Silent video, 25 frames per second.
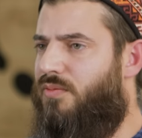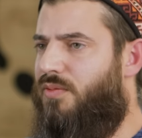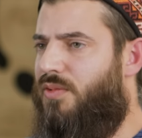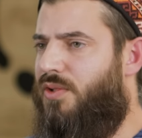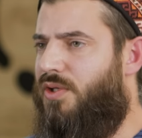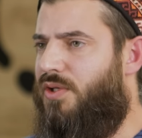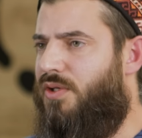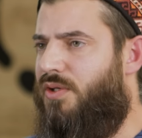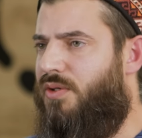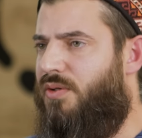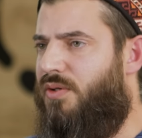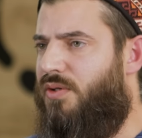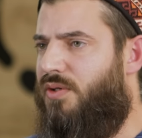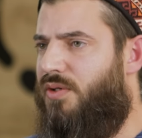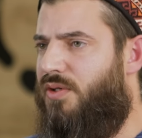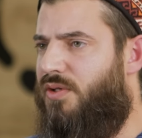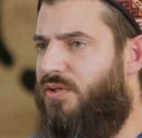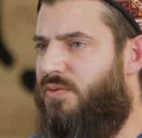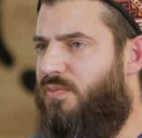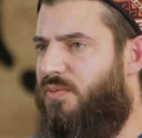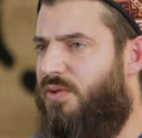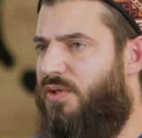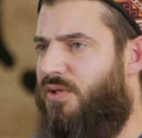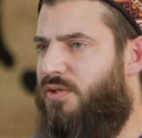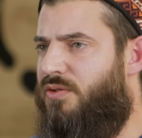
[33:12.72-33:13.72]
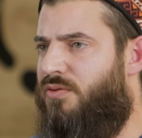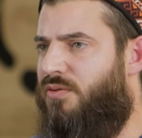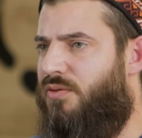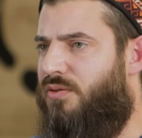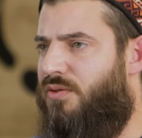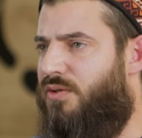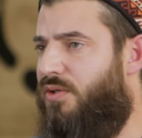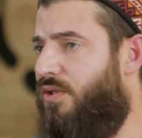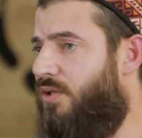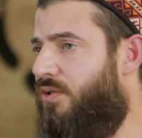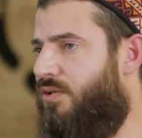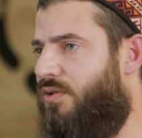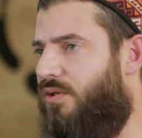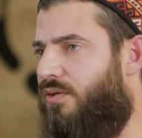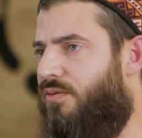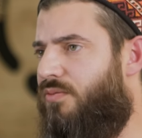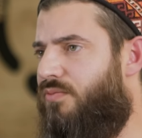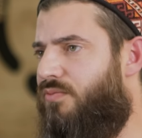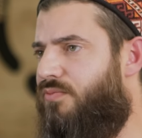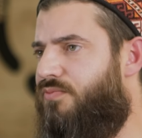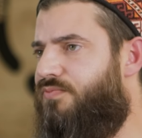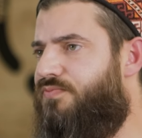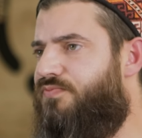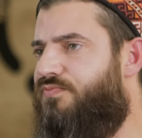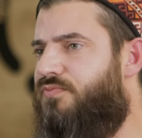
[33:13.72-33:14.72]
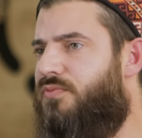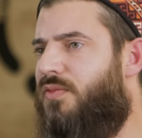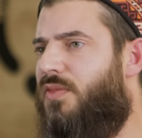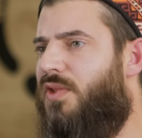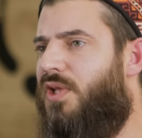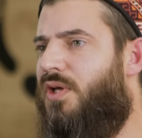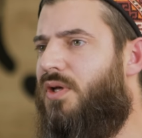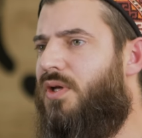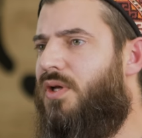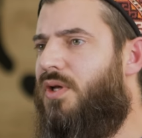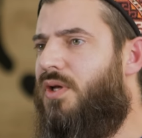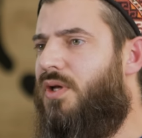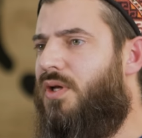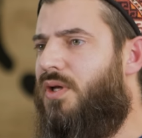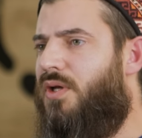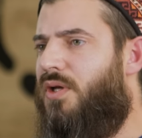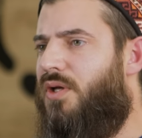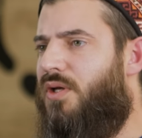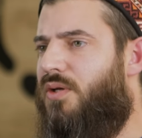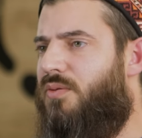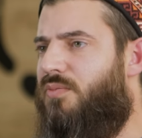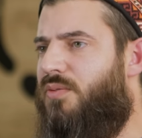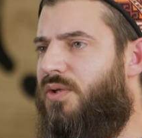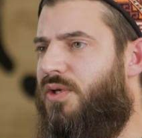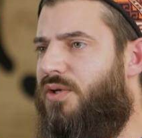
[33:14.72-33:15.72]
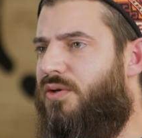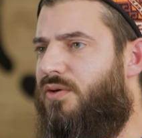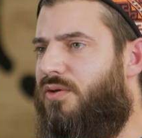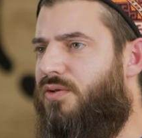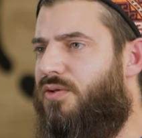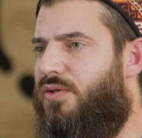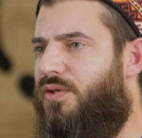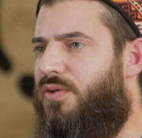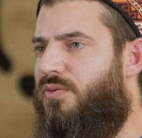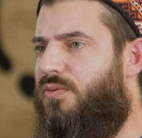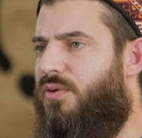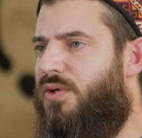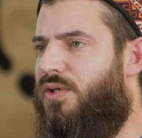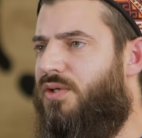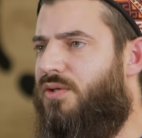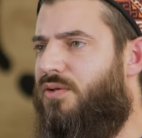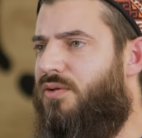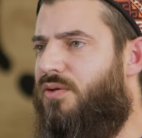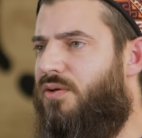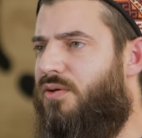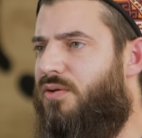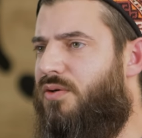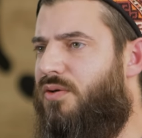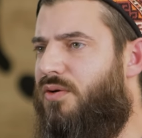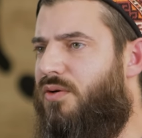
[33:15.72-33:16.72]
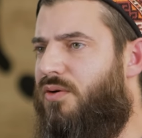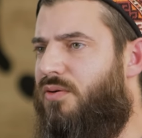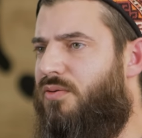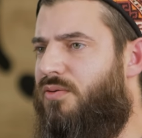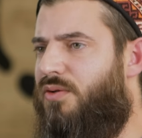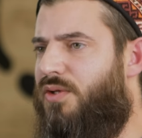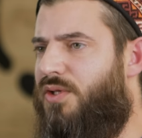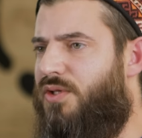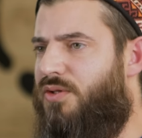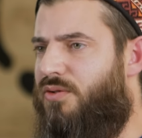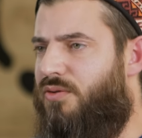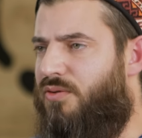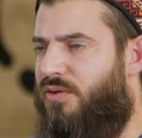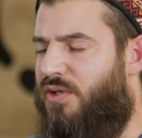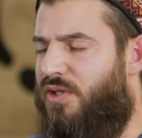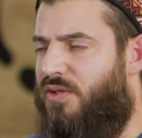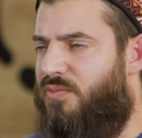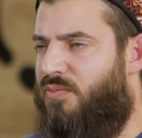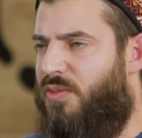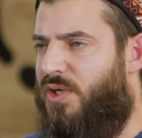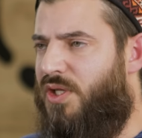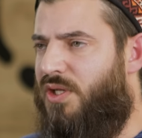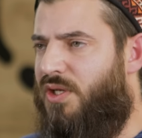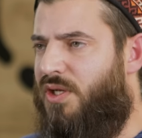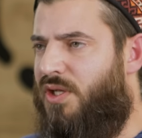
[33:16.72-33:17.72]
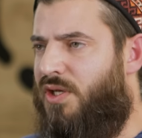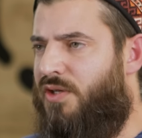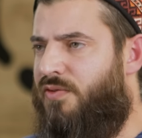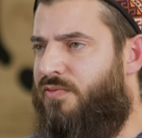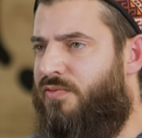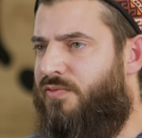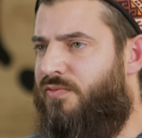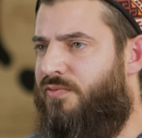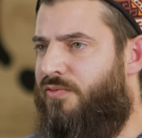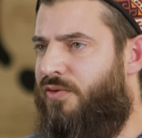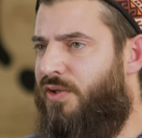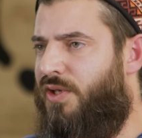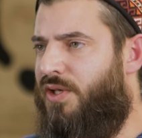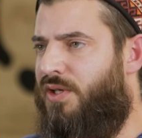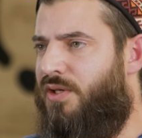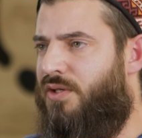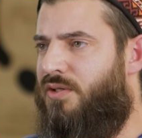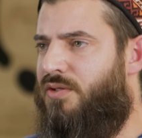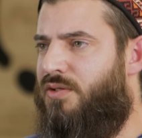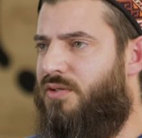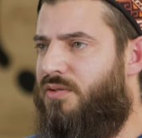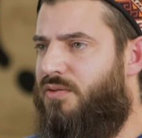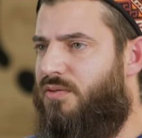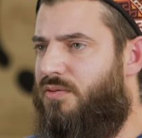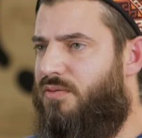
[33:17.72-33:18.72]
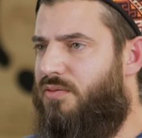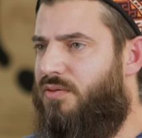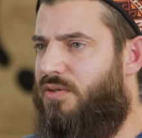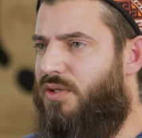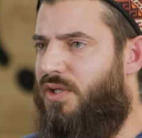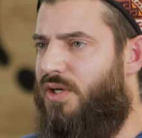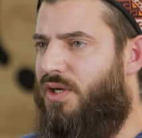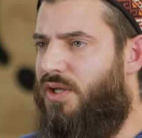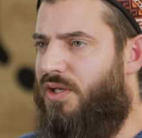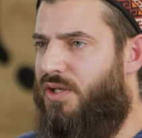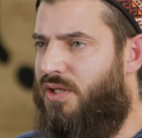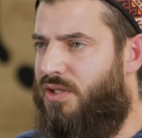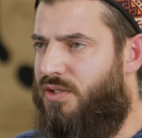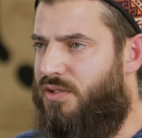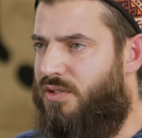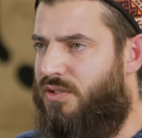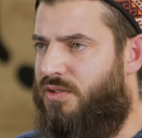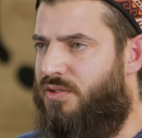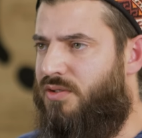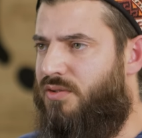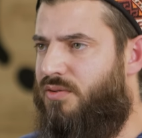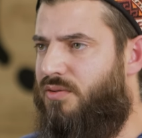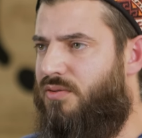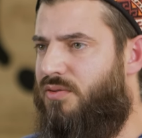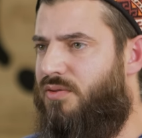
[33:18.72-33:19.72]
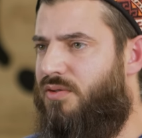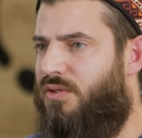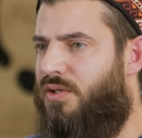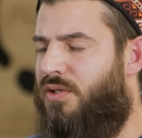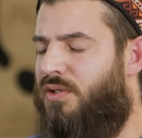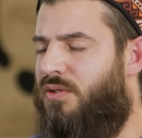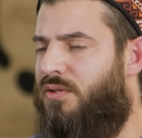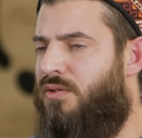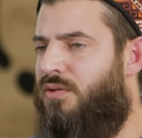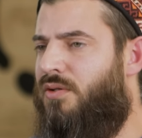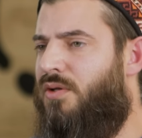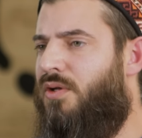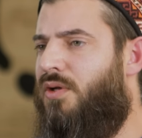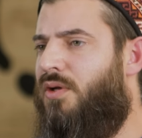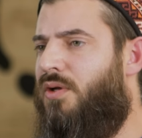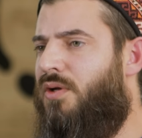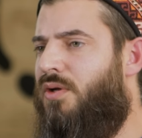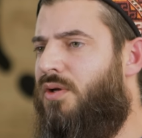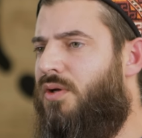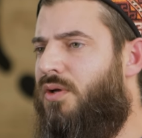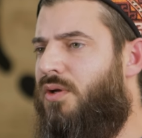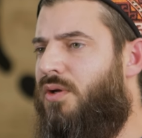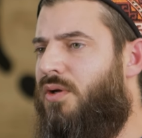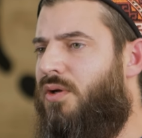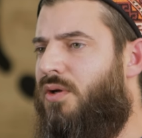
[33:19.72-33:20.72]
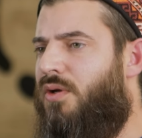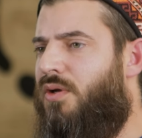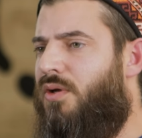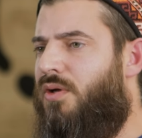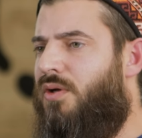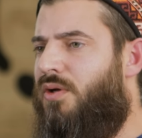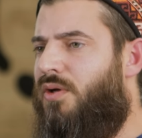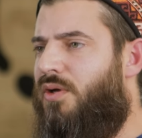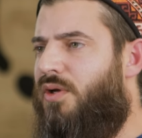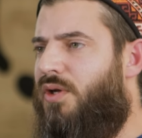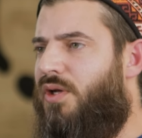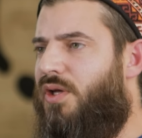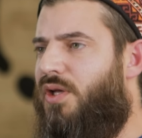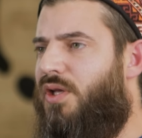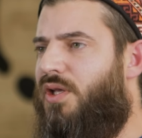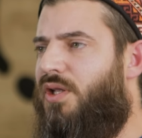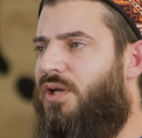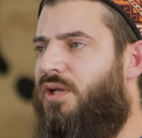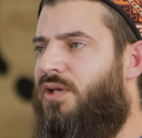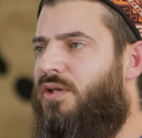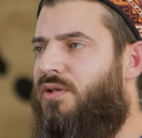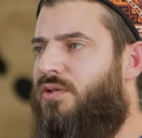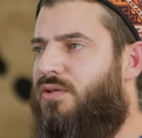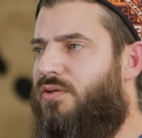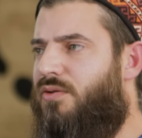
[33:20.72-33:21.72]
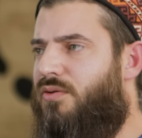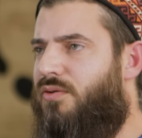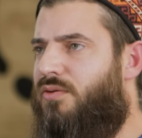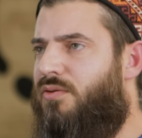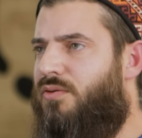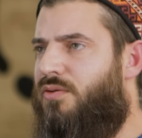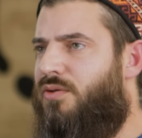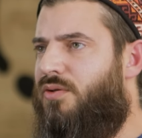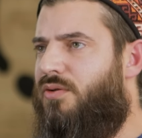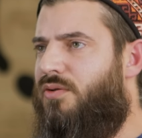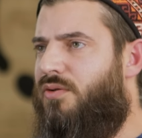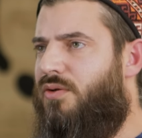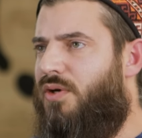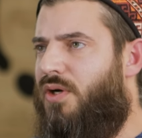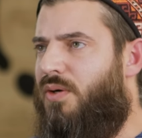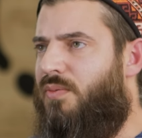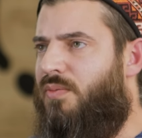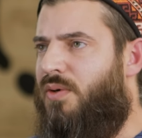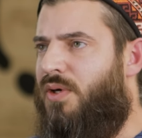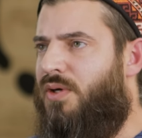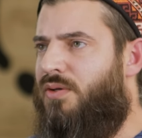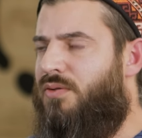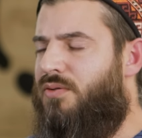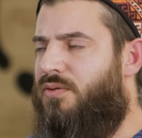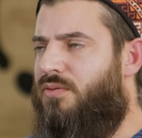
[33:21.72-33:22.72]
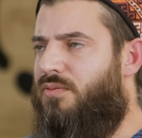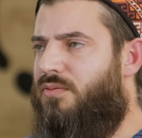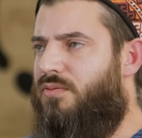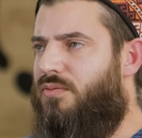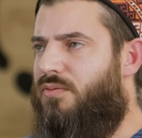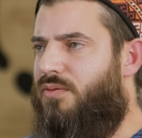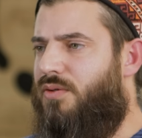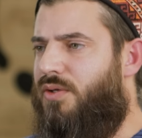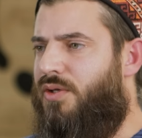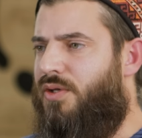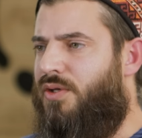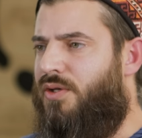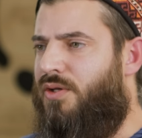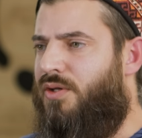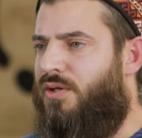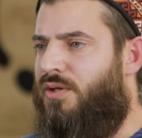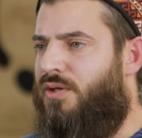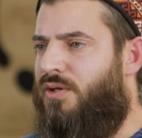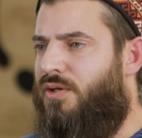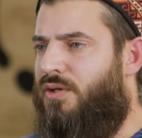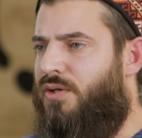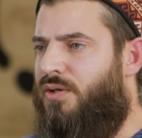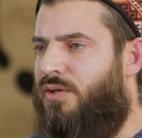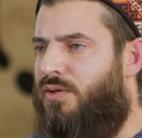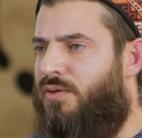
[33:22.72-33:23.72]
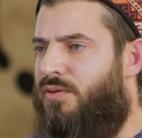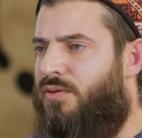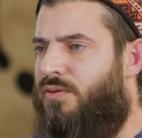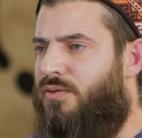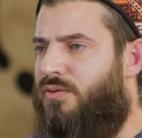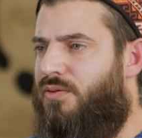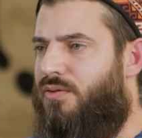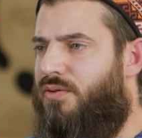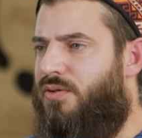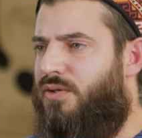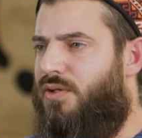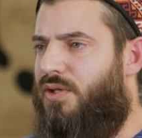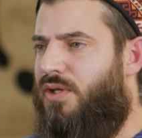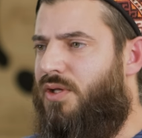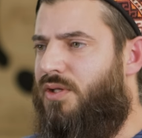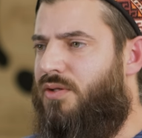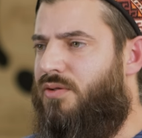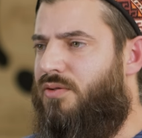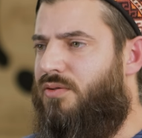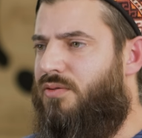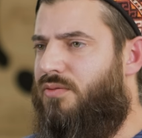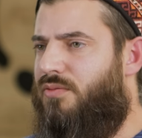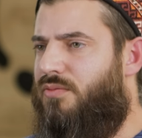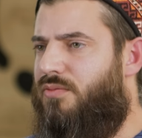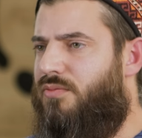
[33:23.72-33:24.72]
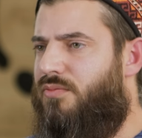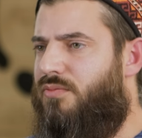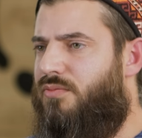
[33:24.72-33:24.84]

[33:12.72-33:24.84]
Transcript: a, a spiritual teacher because it was not only to get my life fixed, then I understood that it is also about uh, that